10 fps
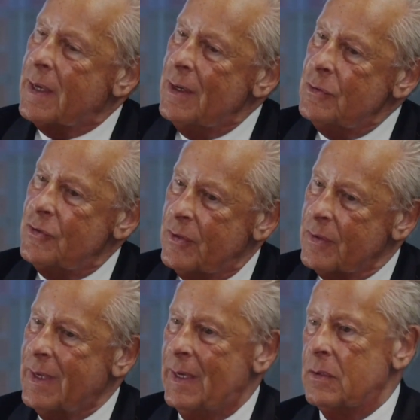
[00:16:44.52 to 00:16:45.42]
goes to the
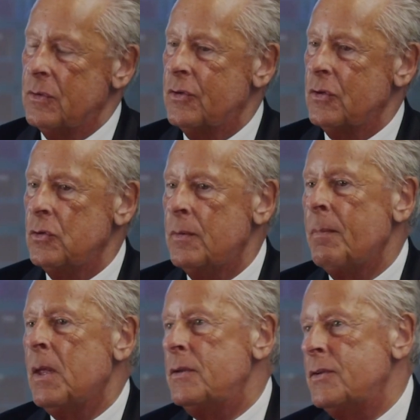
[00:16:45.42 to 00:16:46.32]
council,
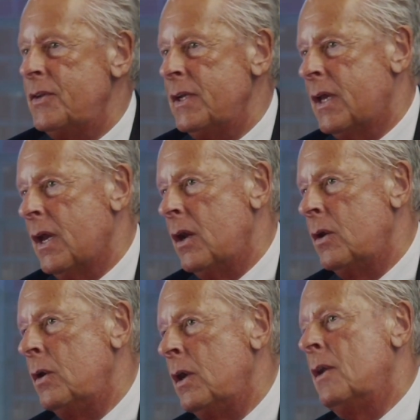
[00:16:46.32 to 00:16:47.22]
does it
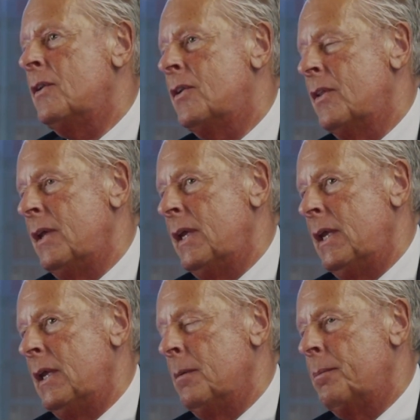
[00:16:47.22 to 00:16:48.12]
go to
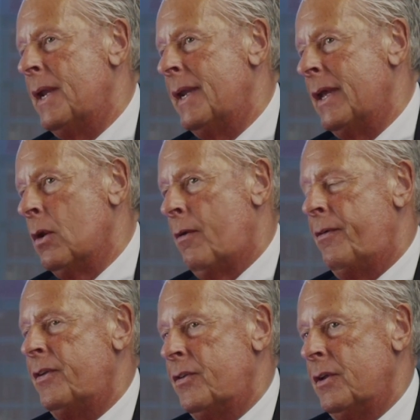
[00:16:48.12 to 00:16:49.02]
the planning
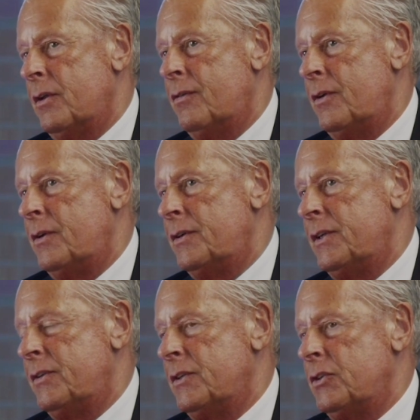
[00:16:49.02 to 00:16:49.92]
officers for a
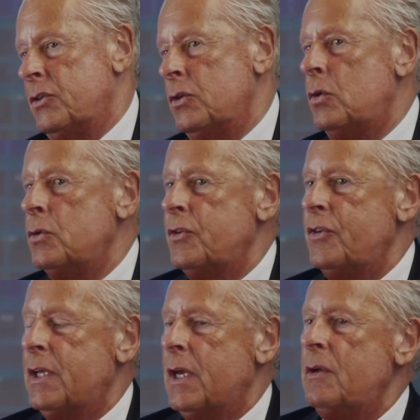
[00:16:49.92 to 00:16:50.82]
decision, or does
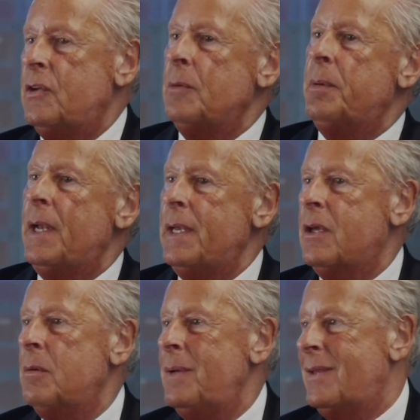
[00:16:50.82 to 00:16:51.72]
it go to the planning
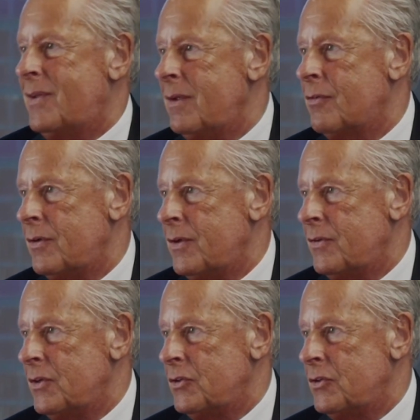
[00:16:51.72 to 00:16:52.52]
committee for a decision?